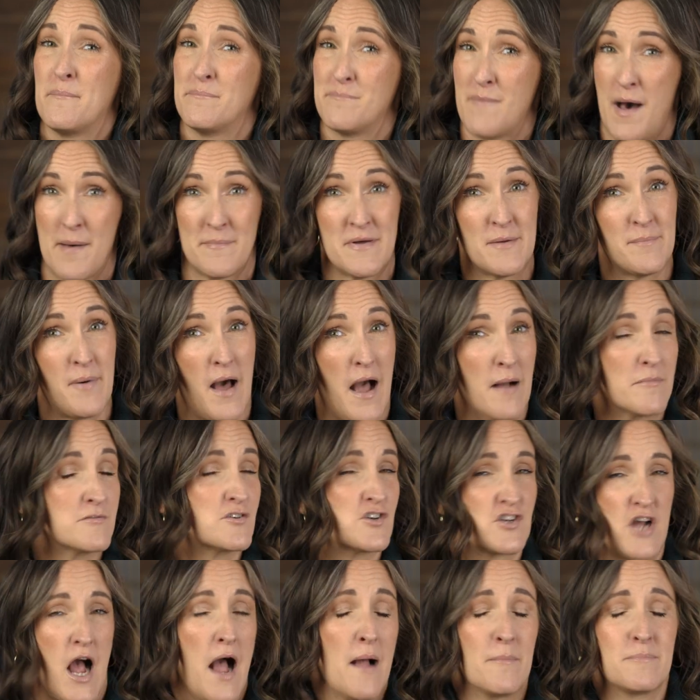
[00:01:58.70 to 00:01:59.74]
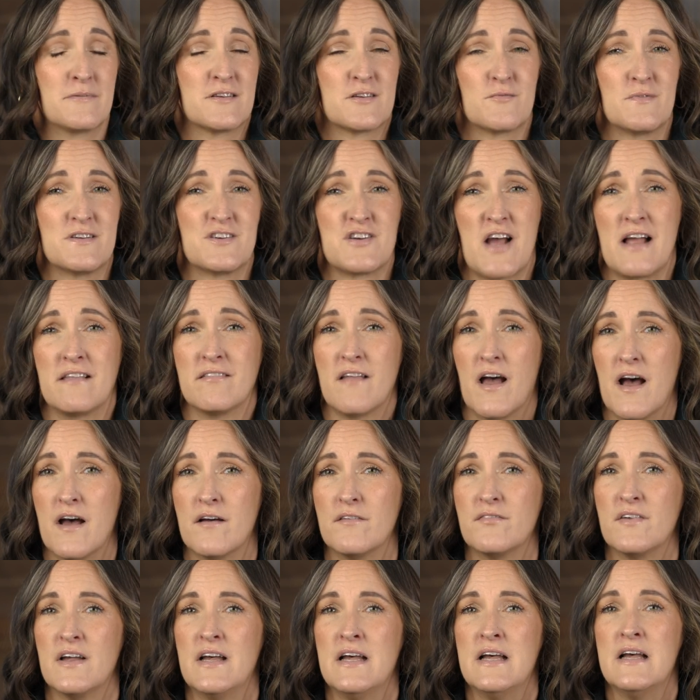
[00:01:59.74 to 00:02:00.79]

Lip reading: mom and pop shops, which I love.